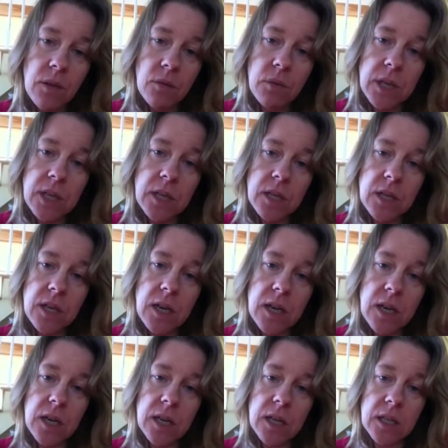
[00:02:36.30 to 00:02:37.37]
We
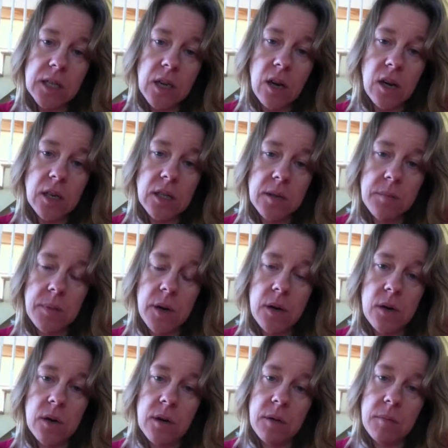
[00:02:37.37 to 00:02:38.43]
talked
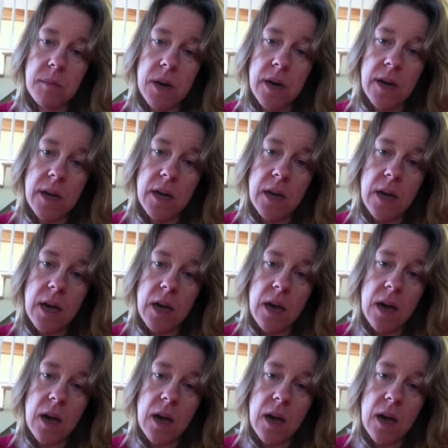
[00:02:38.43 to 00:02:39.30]
about my